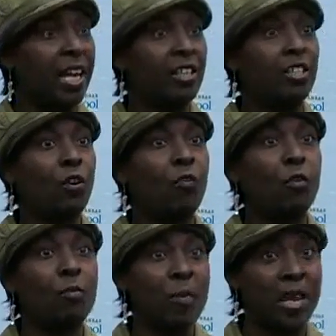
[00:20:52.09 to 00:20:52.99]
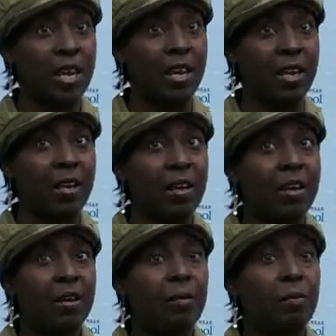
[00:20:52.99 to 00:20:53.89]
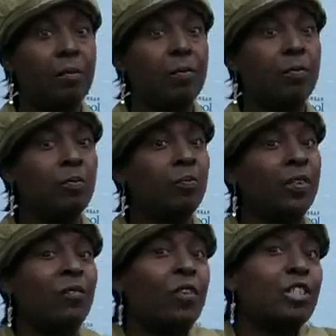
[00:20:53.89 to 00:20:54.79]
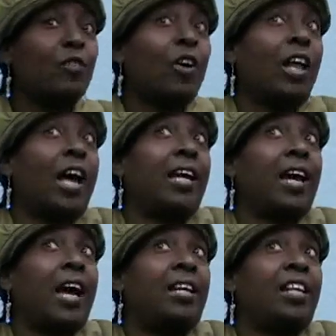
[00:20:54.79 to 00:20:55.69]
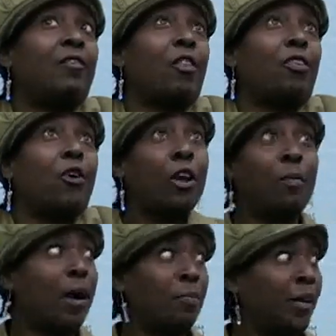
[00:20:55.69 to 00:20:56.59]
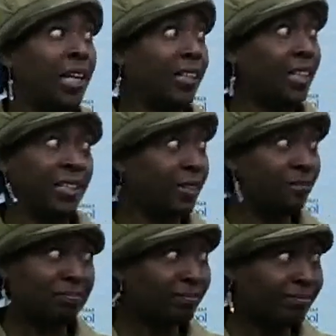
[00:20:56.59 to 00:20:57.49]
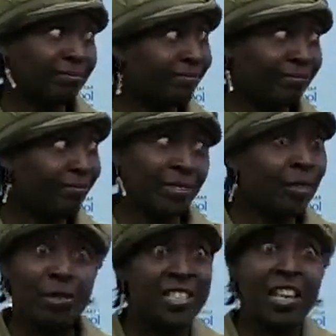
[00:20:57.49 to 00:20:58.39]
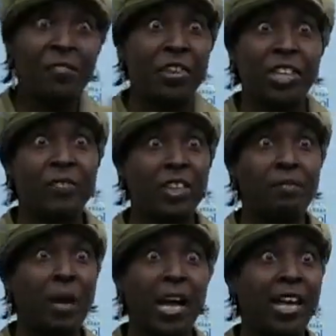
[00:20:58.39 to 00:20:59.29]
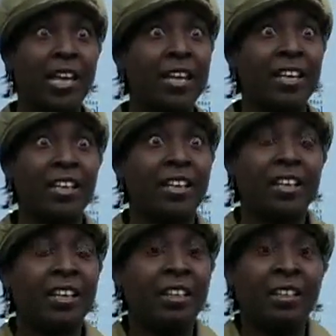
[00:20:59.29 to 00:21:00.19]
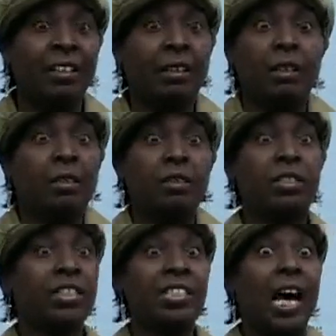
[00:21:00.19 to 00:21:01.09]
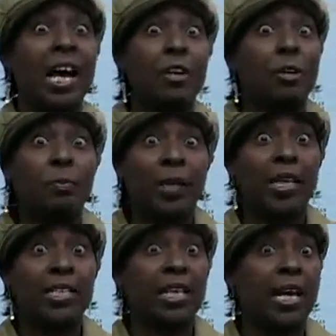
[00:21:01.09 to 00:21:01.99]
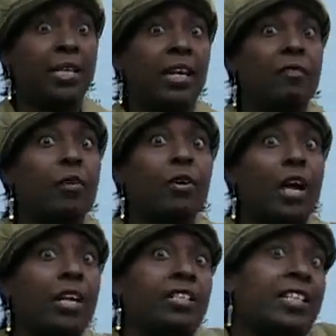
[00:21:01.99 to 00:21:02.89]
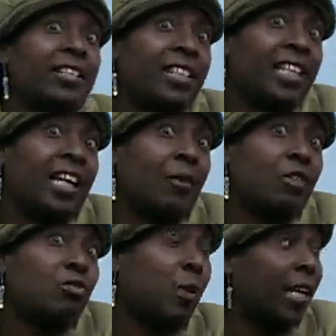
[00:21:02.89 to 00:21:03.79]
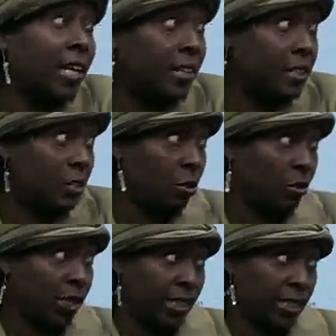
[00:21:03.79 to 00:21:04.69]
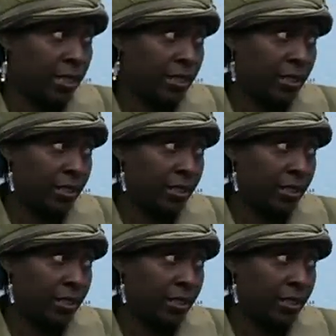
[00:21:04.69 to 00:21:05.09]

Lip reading: And so for me, first of all, I never thought about playing Lena. It was never even in my desire place. I didn't think I was ready to do Lena.